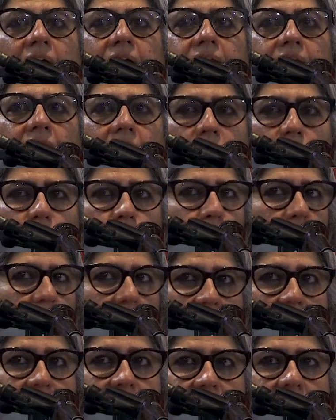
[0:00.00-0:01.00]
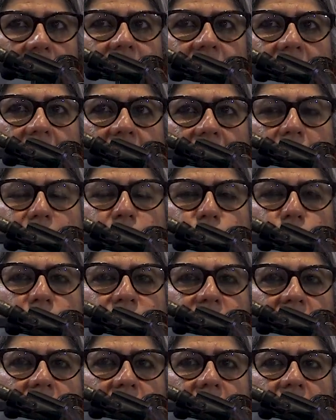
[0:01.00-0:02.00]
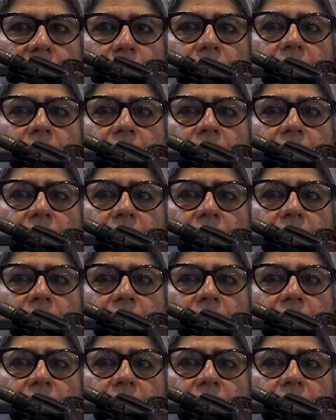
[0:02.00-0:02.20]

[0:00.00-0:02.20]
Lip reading: and now there is nothing left of it.